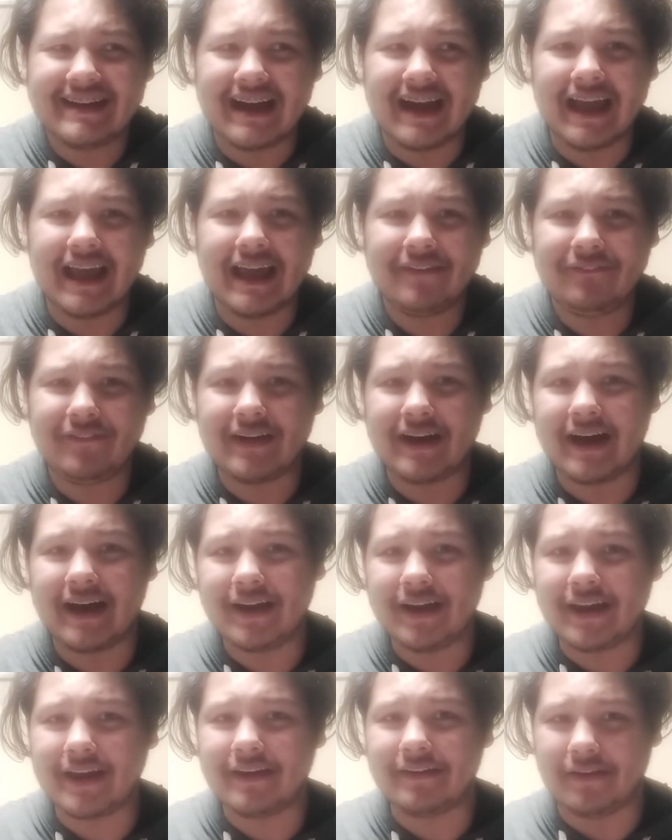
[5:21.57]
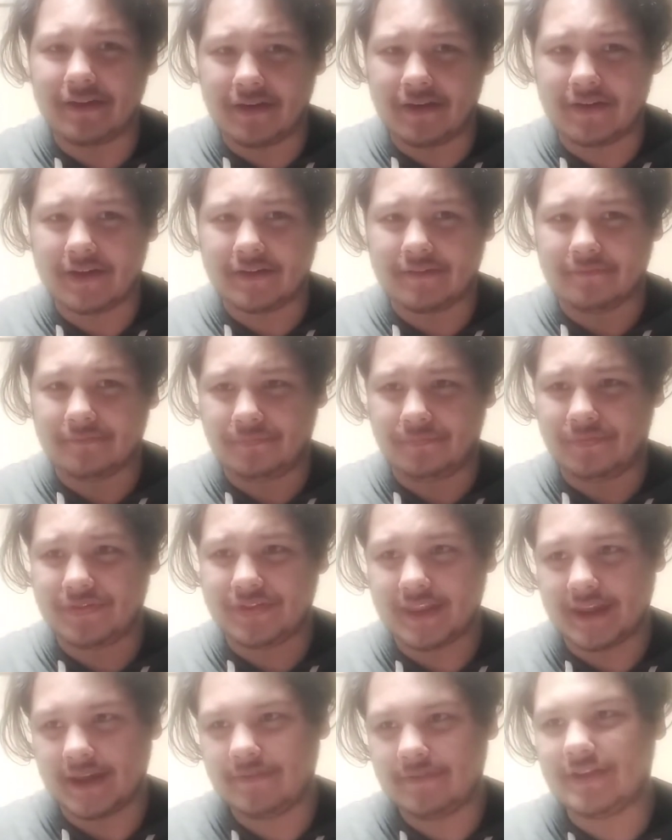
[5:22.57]
If I if
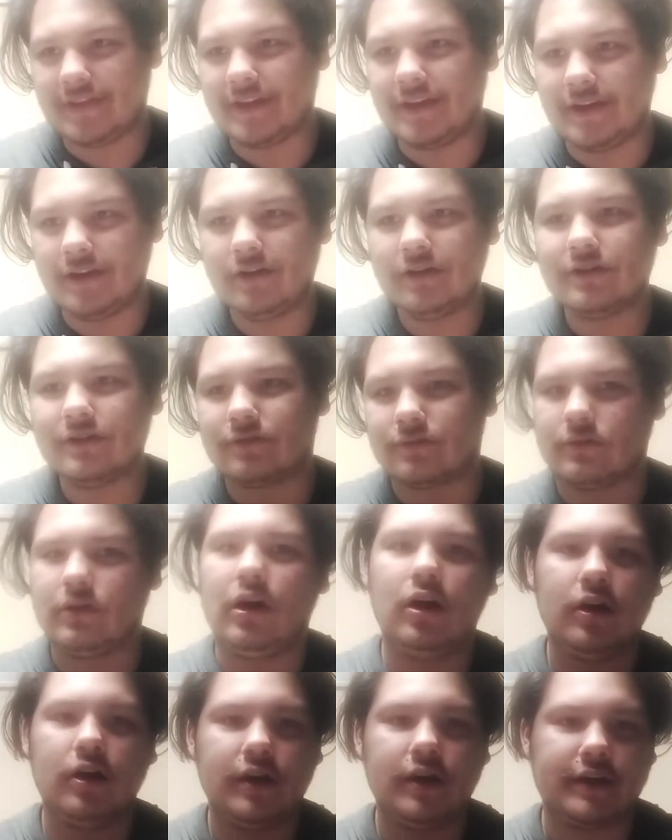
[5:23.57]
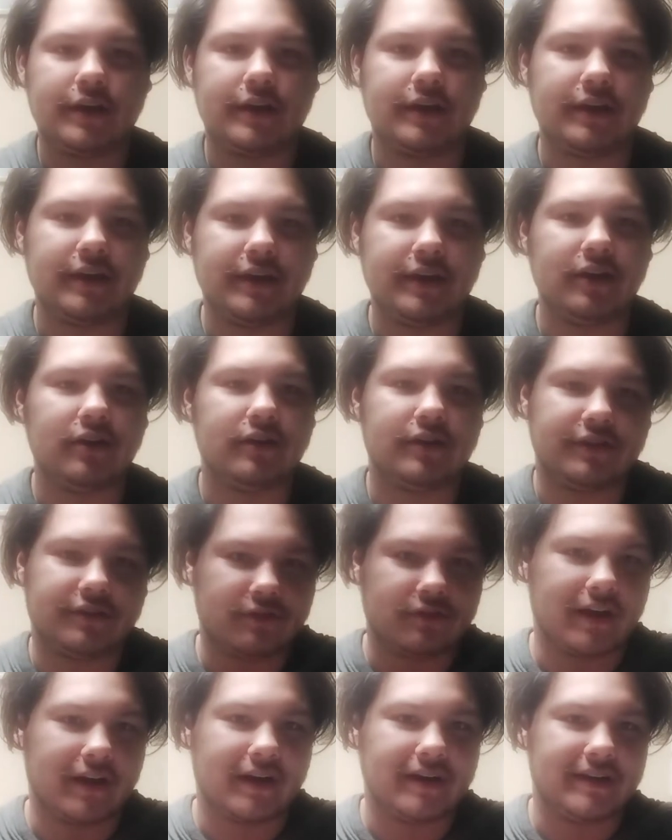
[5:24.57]
if the year is wrong, here it is
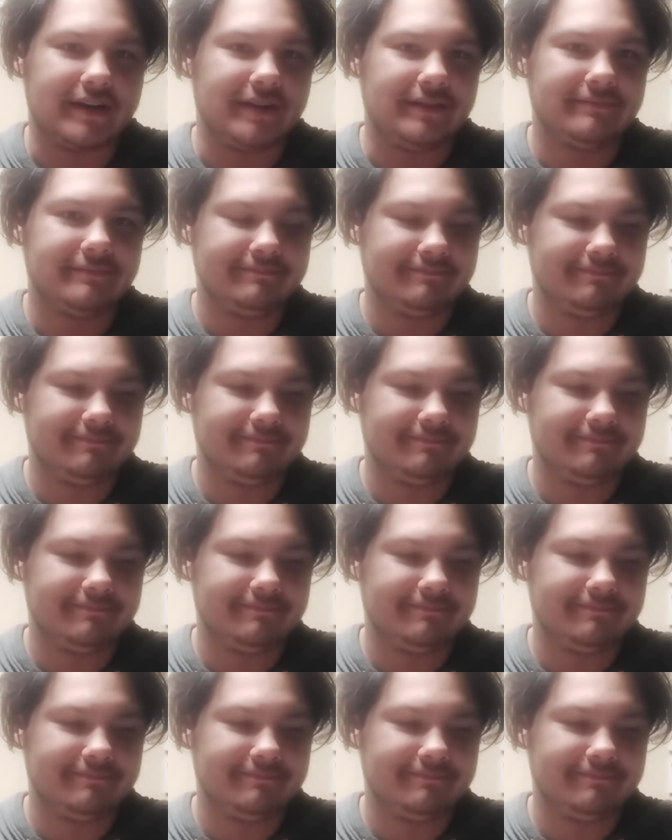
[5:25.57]
correctly.